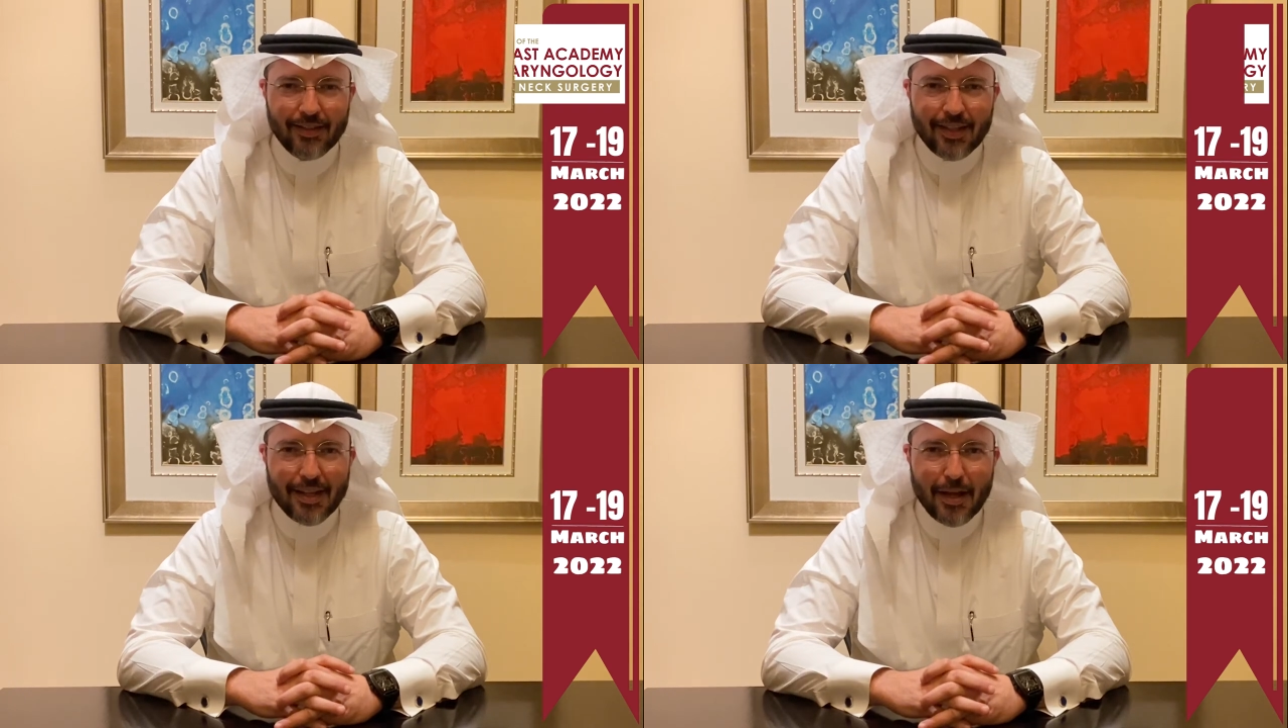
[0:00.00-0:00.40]

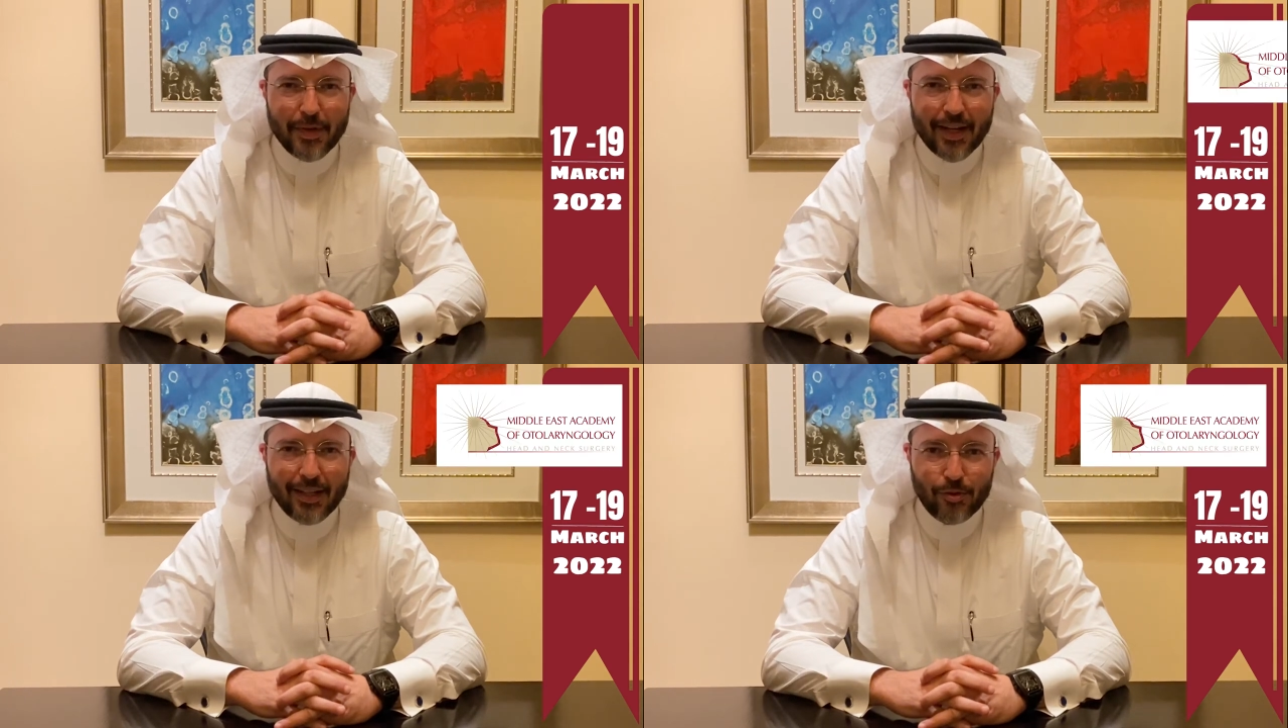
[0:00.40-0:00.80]
that's
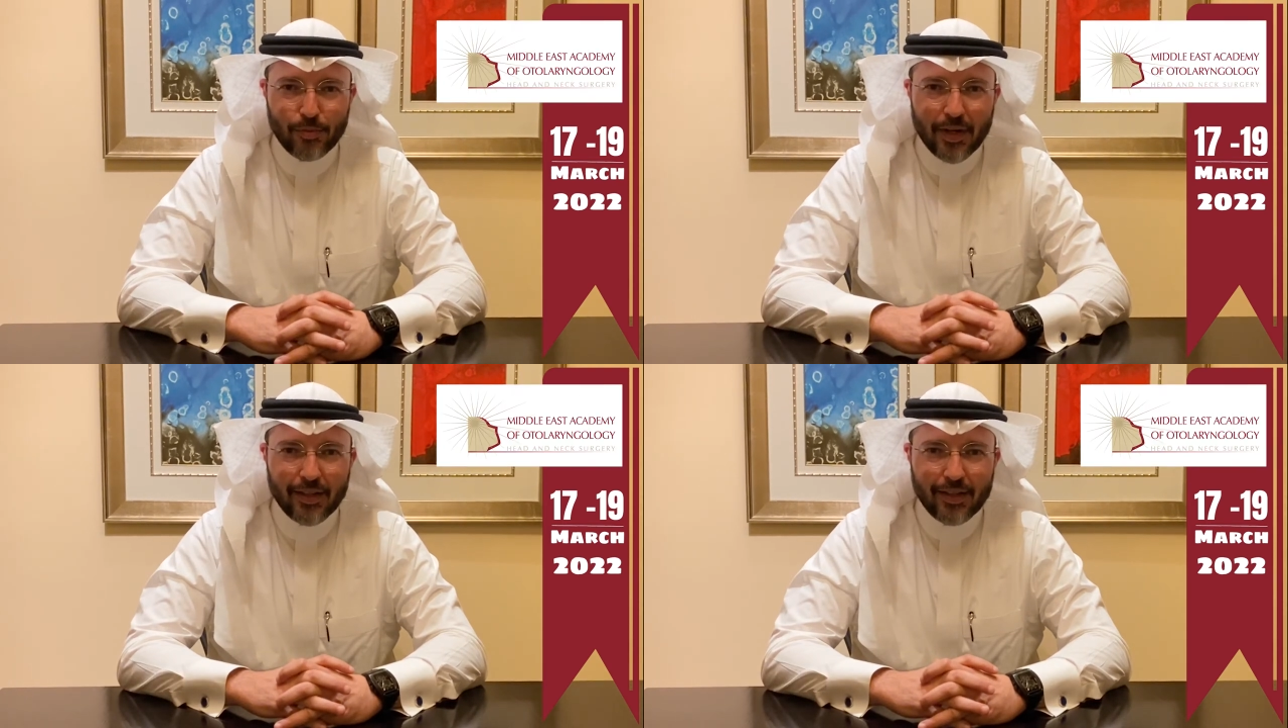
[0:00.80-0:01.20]
happening in
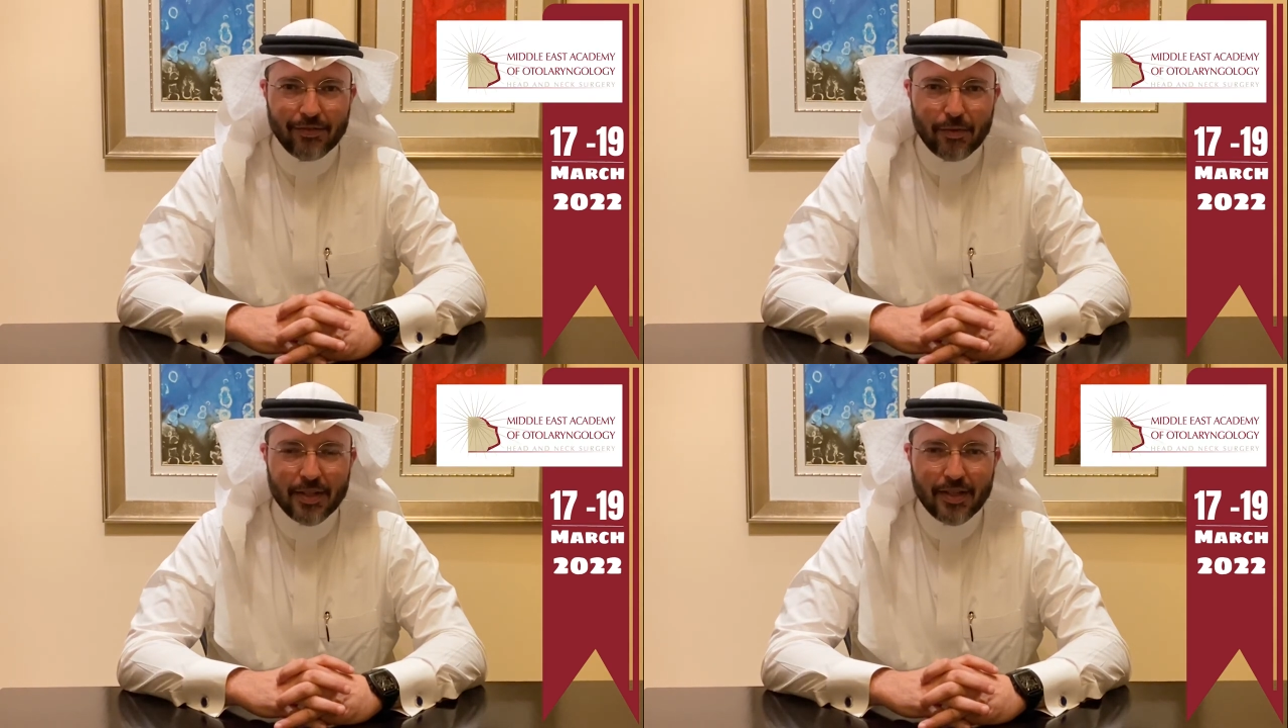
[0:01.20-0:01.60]

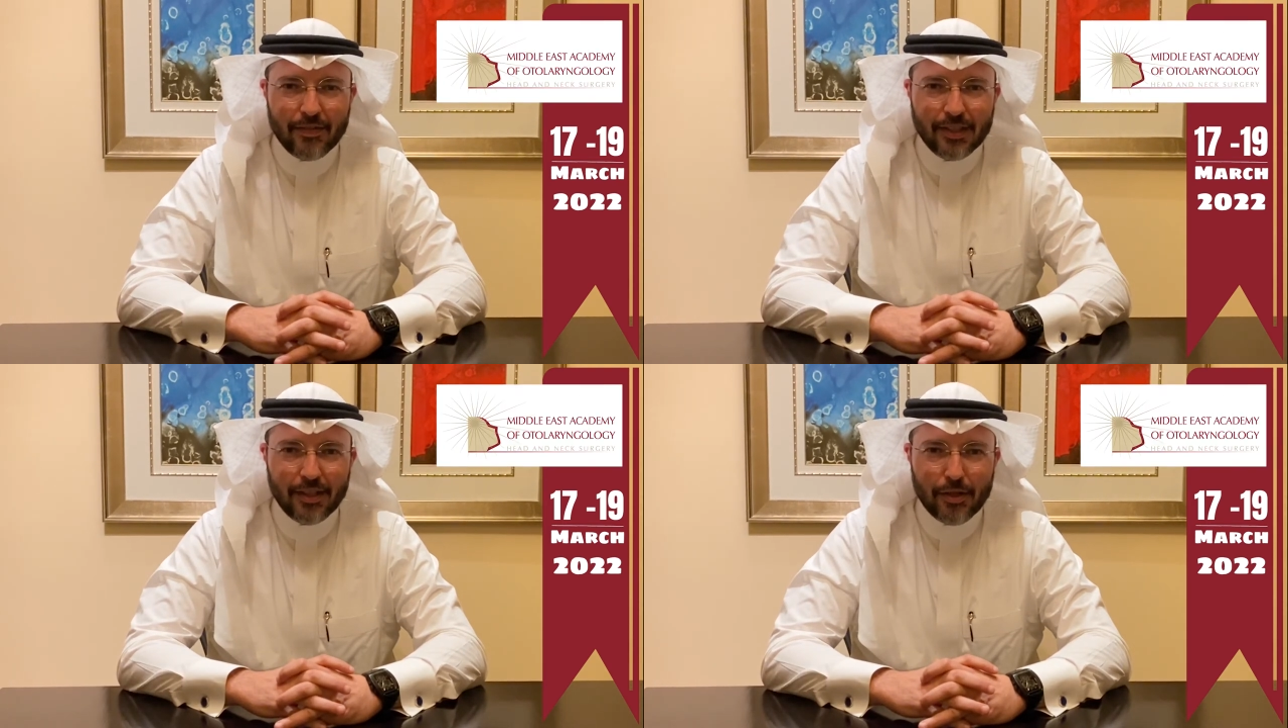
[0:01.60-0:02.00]
Dubai from the
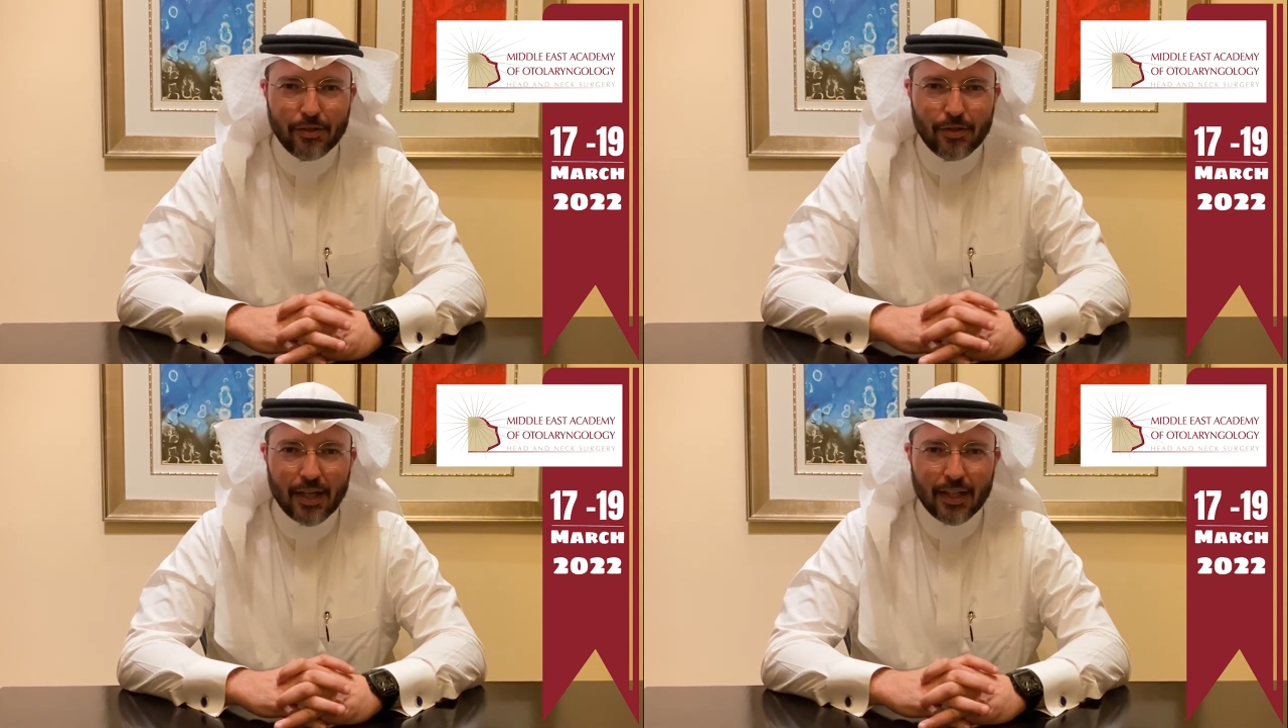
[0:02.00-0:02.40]
17th to the